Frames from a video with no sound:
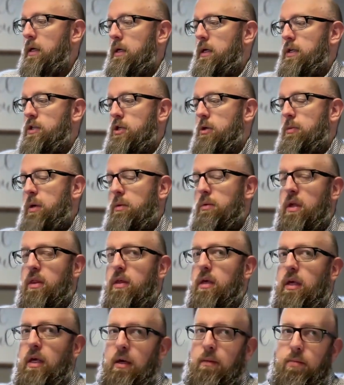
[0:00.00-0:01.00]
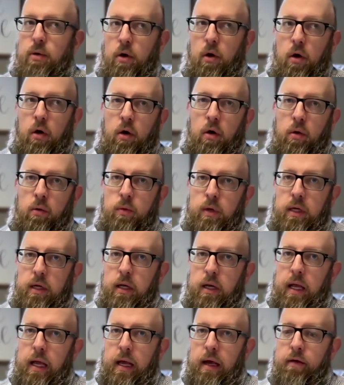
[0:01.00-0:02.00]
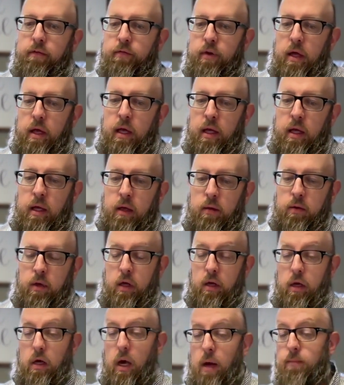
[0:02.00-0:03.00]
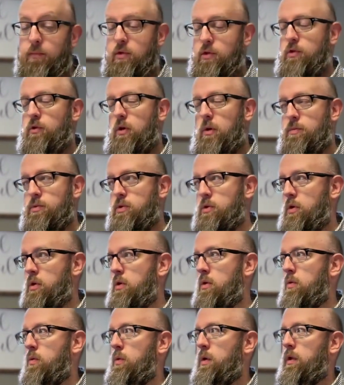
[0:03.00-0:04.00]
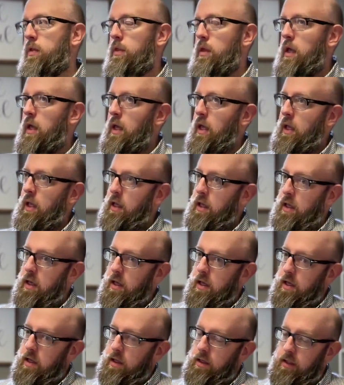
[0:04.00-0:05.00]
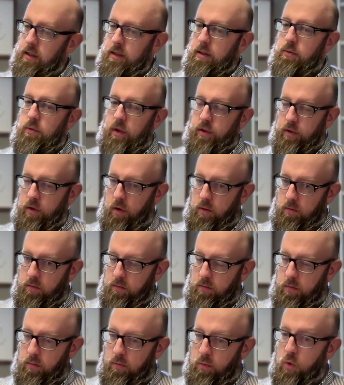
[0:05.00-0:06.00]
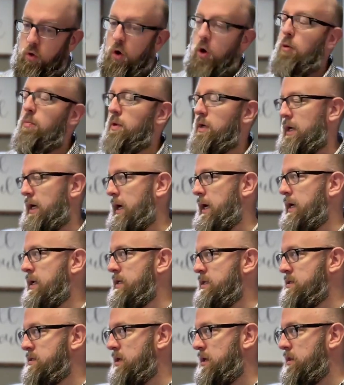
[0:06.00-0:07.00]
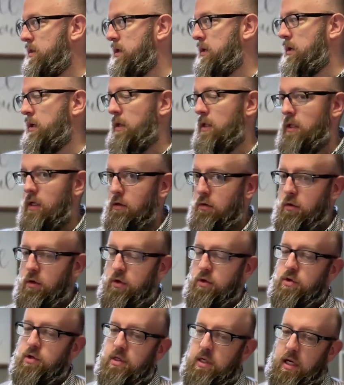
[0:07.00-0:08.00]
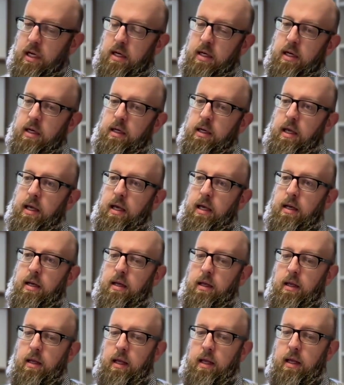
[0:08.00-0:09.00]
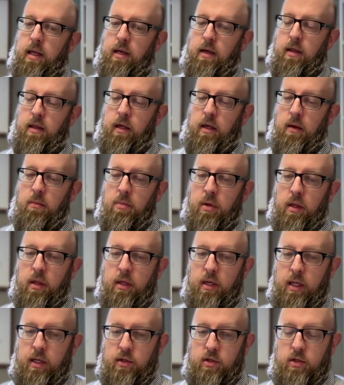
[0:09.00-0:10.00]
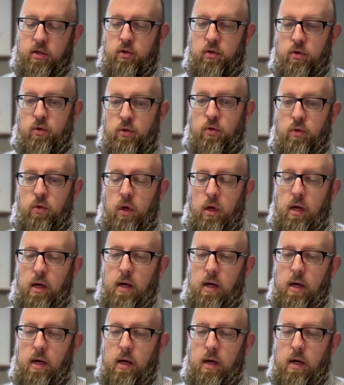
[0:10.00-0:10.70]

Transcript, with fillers: And so by rethinking Paul, we can have a we can come to scripture with a with more open eyes, I think, clearer understanding and and the ability to